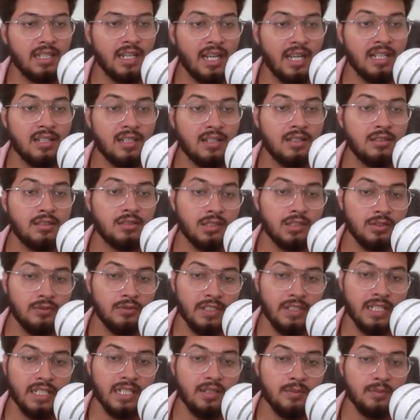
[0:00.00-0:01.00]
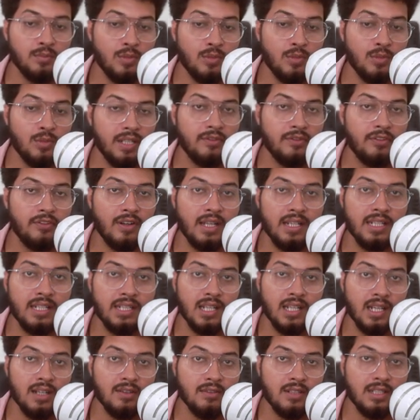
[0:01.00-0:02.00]
and also we can modify
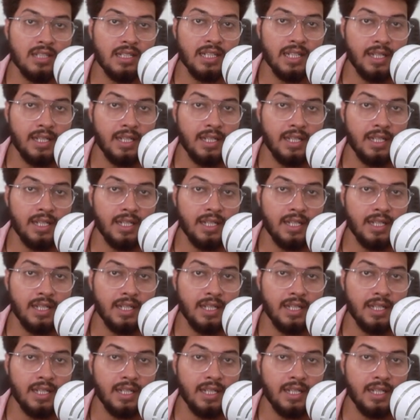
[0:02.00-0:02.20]
our